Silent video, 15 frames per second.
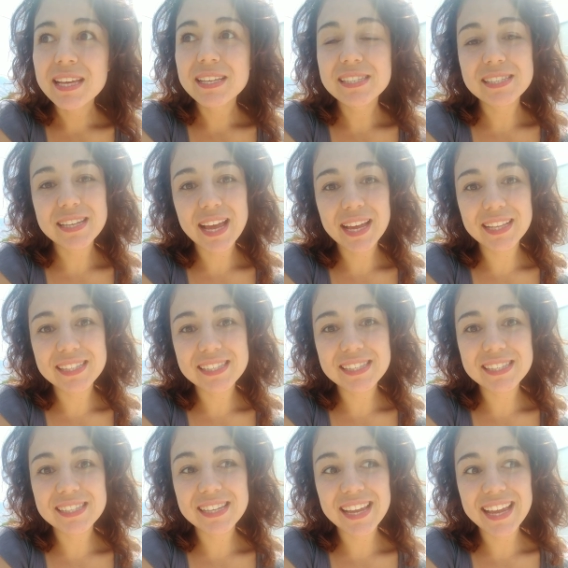
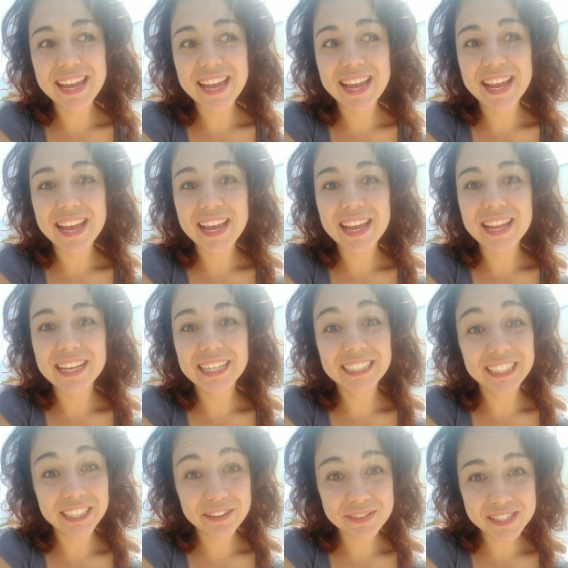since it
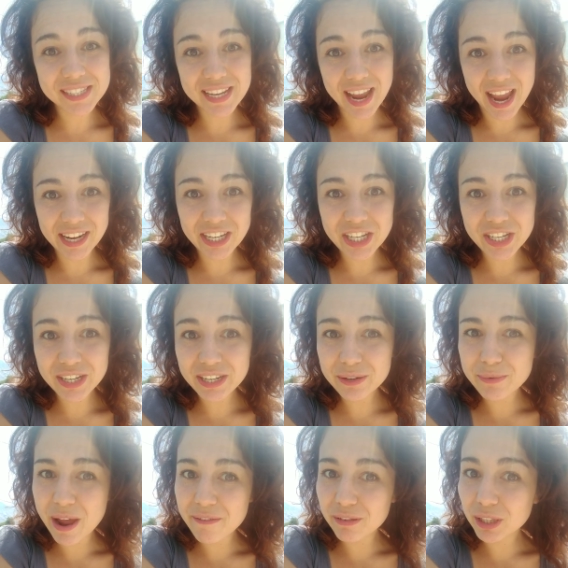shifts the energy.
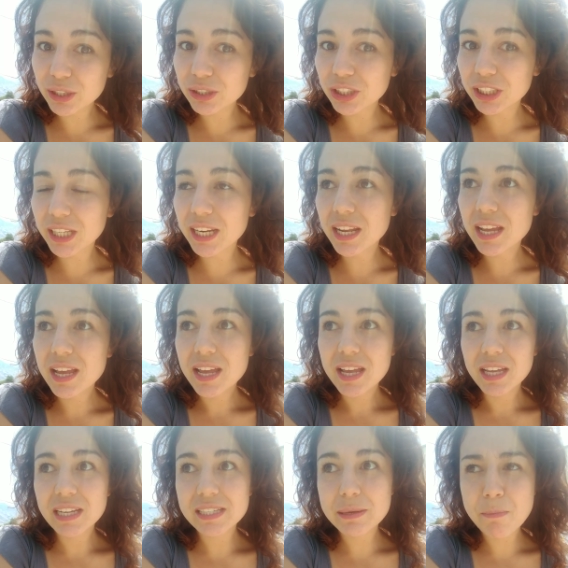Revolution
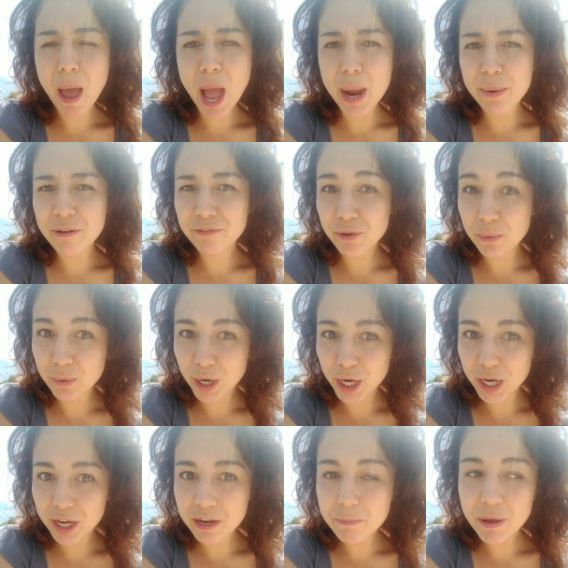is a powerful
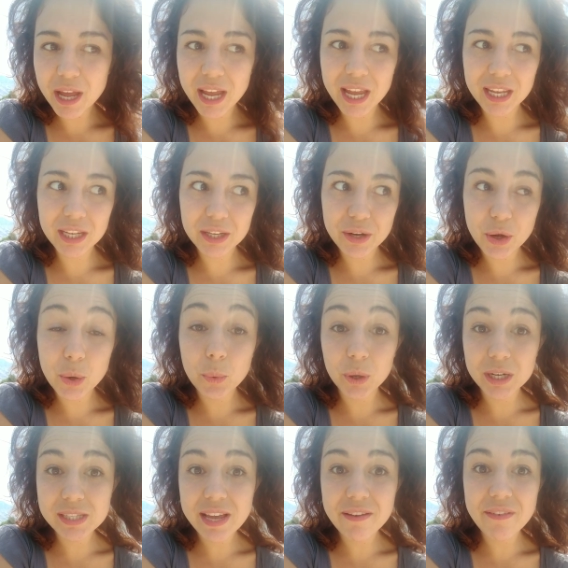word, but
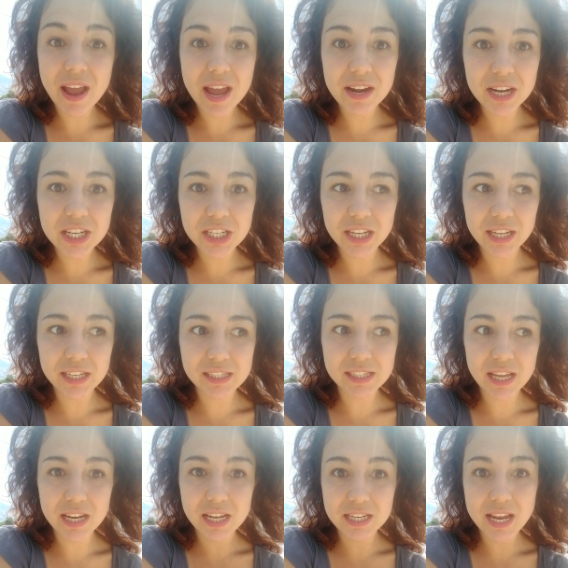words have energies
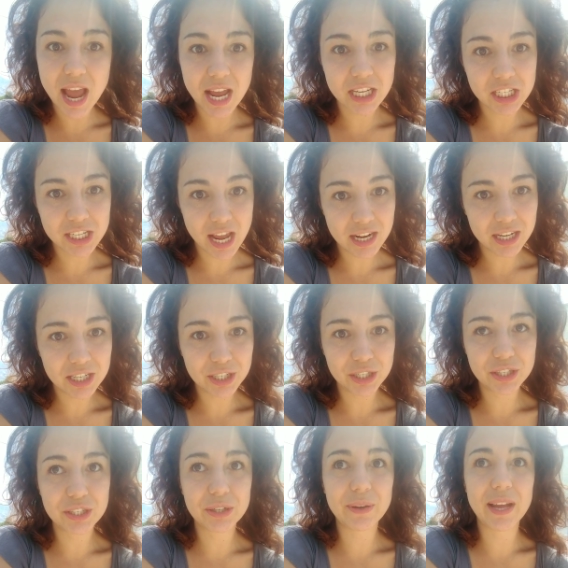and attached energy
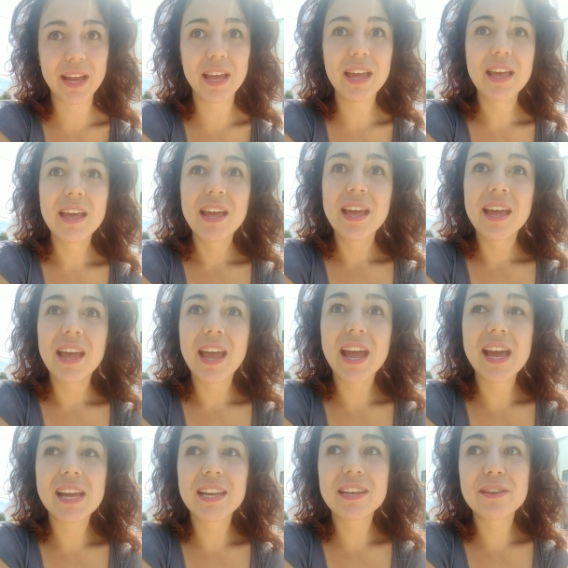to it.
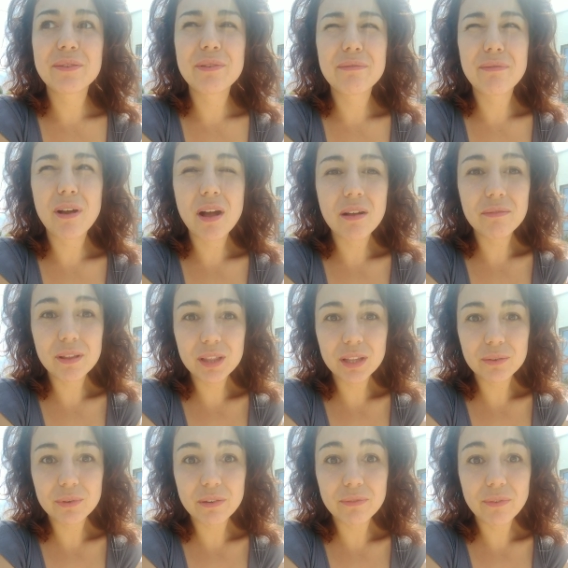And a
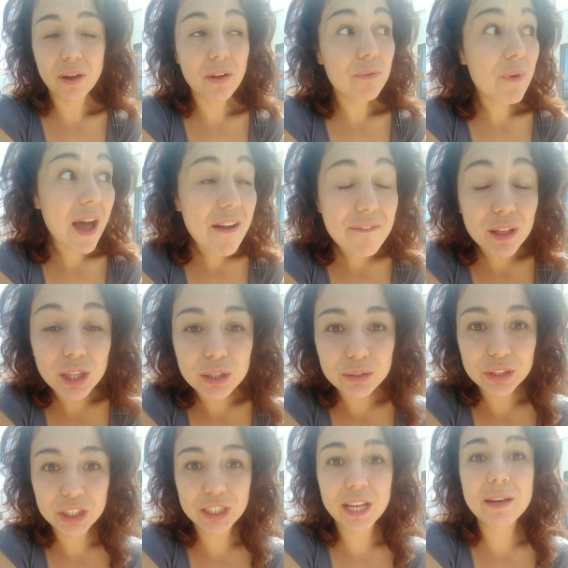
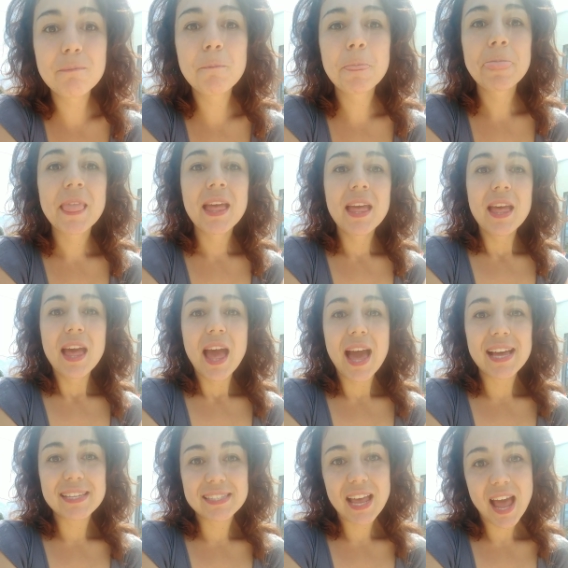revolution has